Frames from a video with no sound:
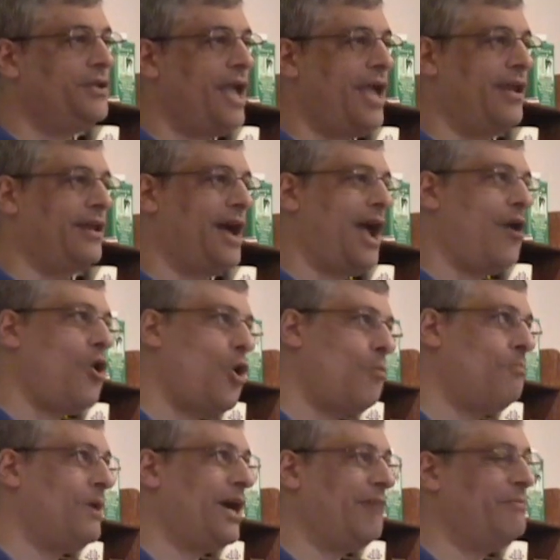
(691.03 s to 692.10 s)
And I
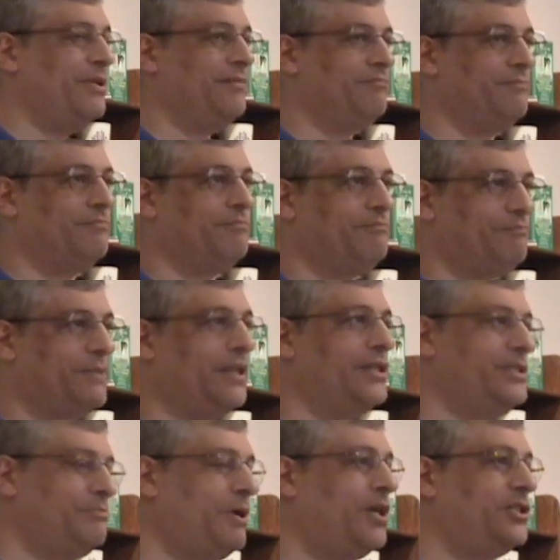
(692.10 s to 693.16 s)
hope I've been at
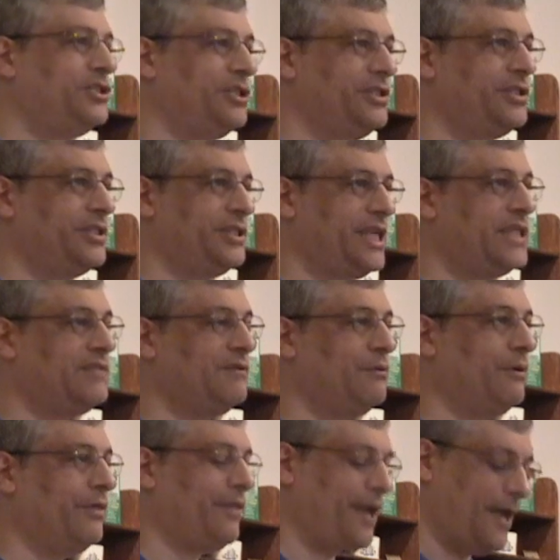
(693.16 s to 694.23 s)
least partially successful
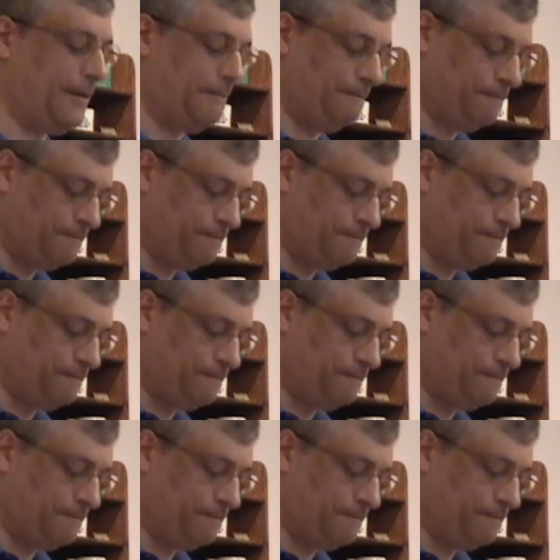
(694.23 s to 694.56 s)
with that.